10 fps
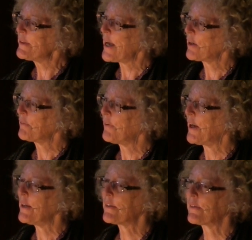
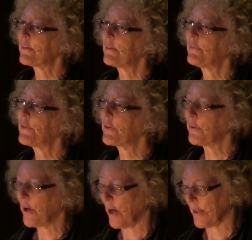sacrifice, for the
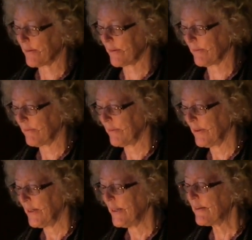cross,
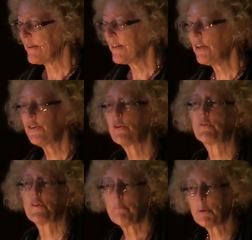is essential
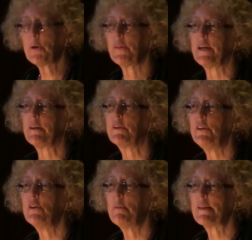for the birthing of a
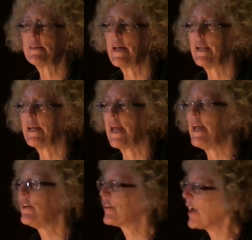new messianic
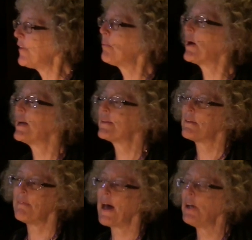age. Otherwise,
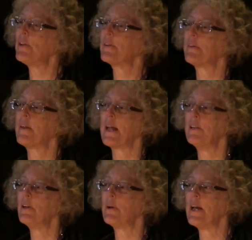the values of that
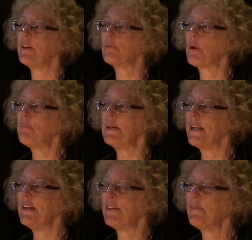new age won't be
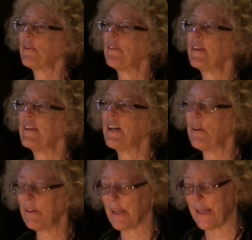any different than the old